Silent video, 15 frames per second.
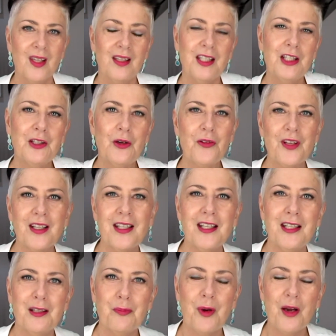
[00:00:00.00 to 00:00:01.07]
you know, that
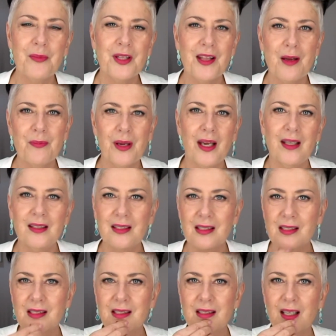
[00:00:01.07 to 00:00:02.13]
he had bought me that bag,
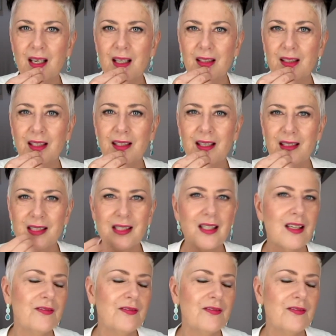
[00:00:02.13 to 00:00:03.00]
because like I had said,